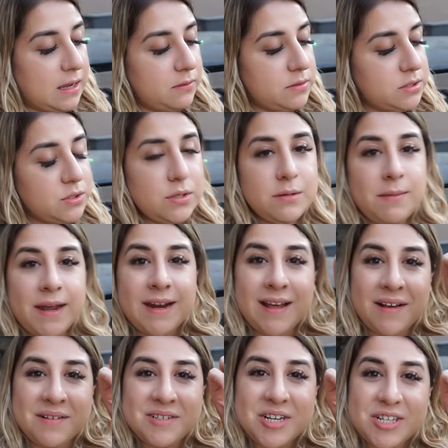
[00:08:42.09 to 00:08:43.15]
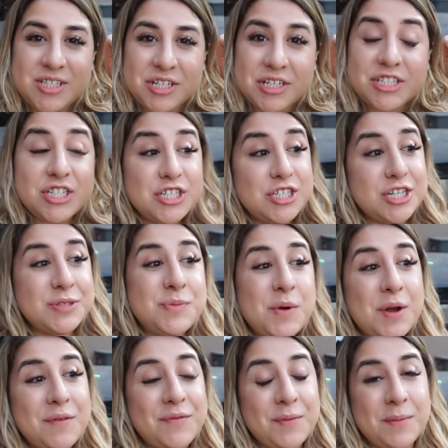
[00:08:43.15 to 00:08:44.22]
I was doing my nails. She took she just
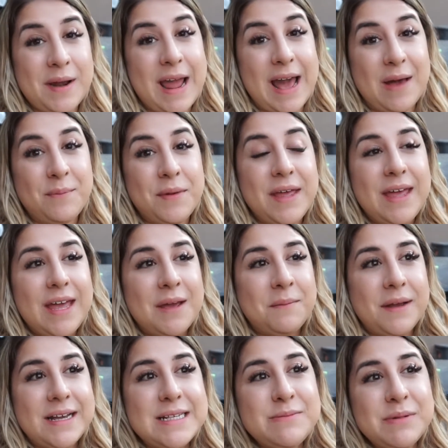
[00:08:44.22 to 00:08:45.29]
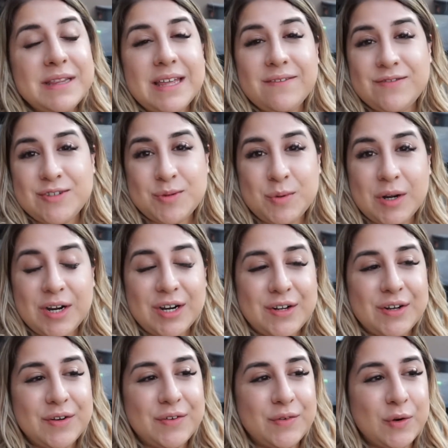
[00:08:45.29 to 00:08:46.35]
woke up from a nap. My husband left to work
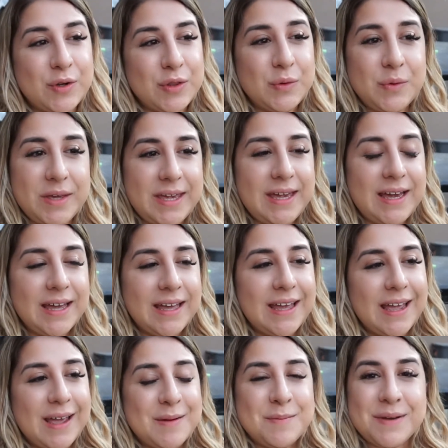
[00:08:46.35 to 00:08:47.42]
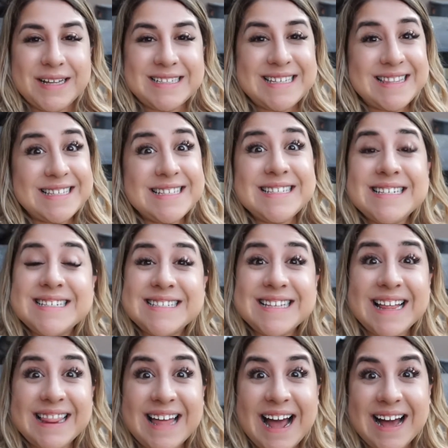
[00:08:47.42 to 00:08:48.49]
for the week. But this is his
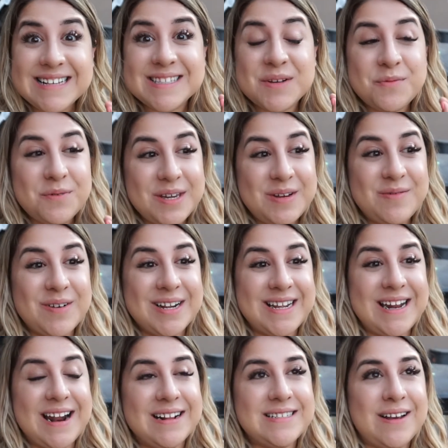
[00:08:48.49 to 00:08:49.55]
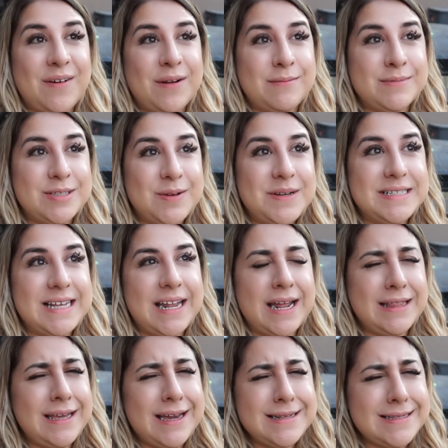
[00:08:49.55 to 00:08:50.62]
last week working out of town. I'm so excited.
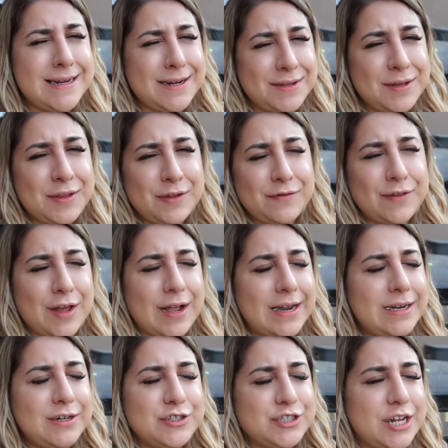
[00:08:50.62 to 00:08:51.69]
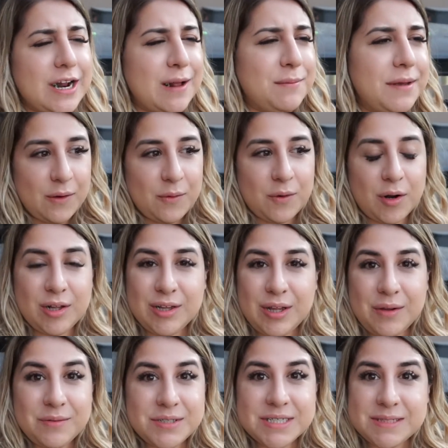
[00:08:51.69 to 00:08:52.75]
I think I said it in the other vlog. I need to shut up. We're all
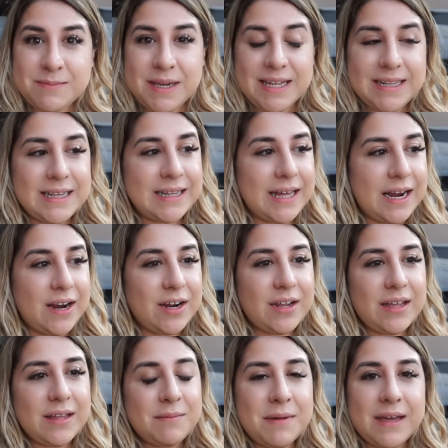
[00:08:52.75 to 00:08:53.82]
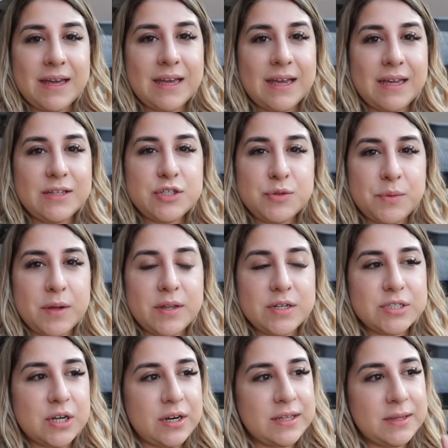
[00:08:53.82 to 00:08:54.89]
alone. Just me and Claire. My two
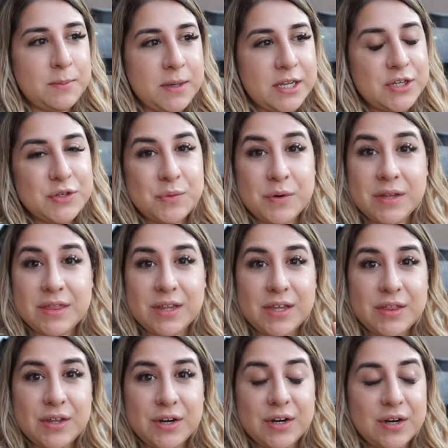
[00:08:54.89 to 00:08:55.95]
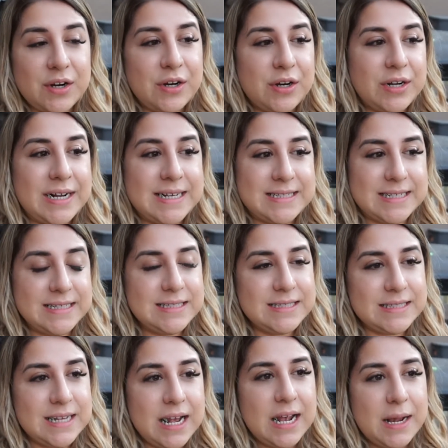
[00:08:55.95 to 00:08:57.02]
brothers are in the beach with their cousins.
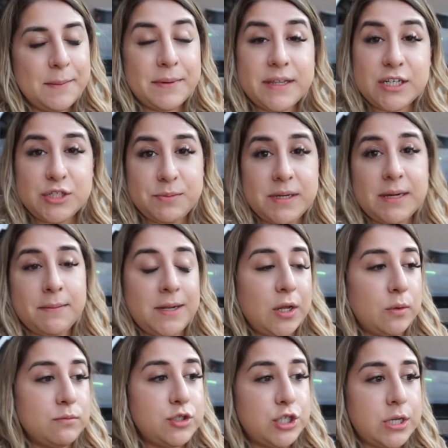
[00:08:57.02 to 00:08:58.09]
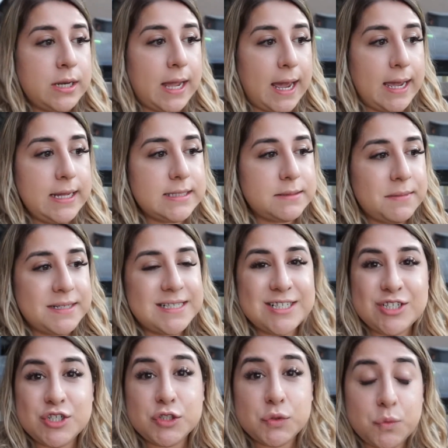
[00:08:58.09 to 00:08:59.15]
But they should be coming home tonight. My
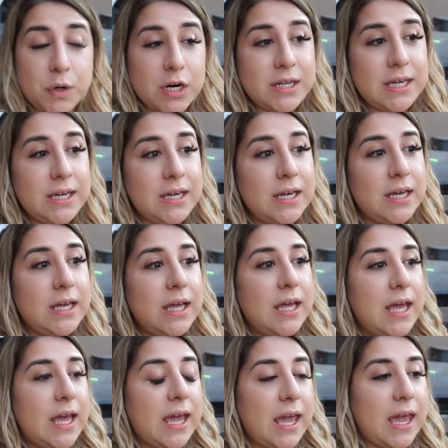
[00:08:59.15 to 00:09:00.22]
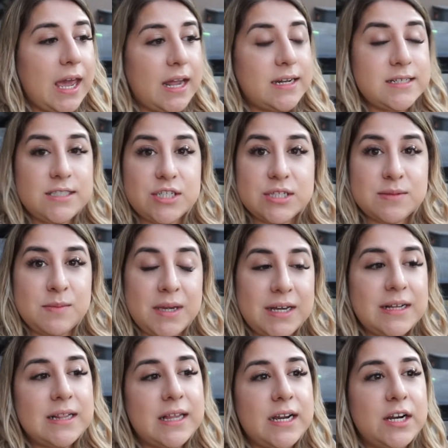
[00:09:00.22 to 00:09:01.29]
sister's working. And it's just me
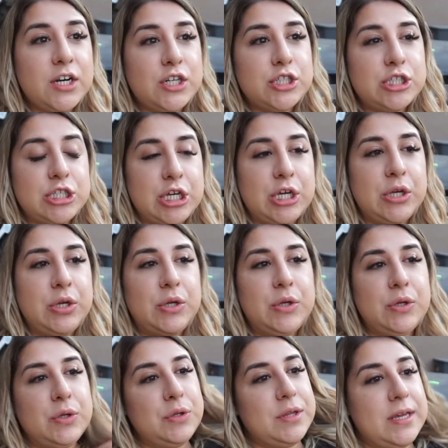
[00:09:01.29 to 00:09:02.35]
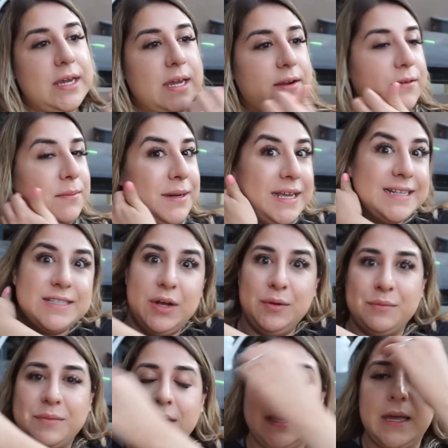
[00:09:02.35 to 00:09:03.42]
and Claire till they, everybody gets
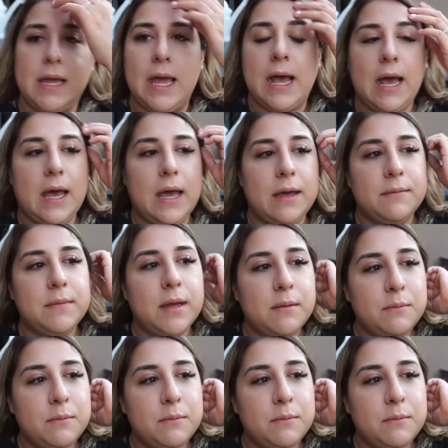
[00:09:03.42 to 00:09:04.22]
home. Um,